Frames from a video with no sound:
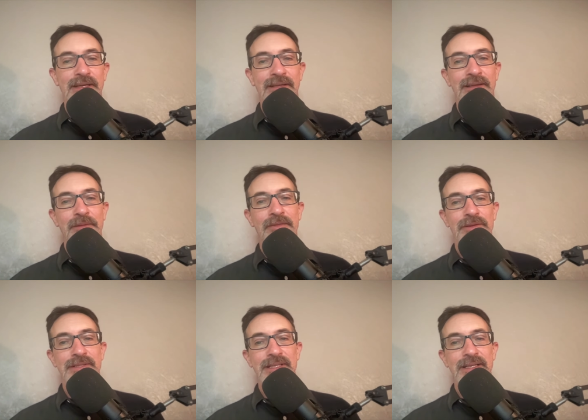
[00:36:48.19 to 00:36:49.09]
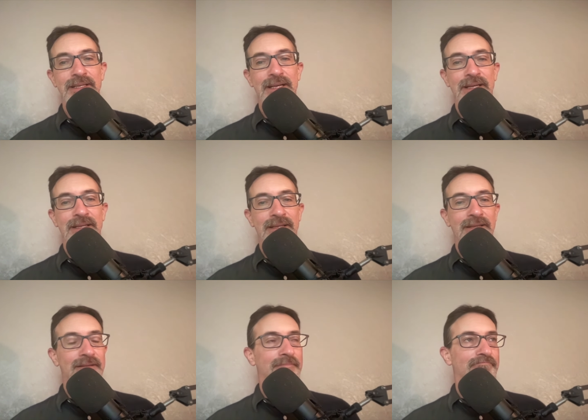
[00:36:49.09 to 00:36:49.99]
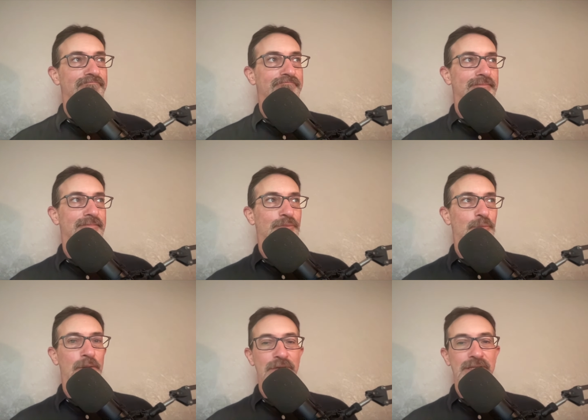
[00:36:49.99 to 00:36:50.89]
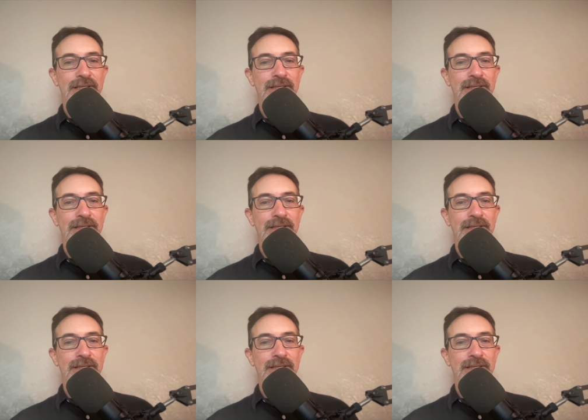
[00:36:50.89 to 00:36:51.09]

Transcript: in w3c in when was it?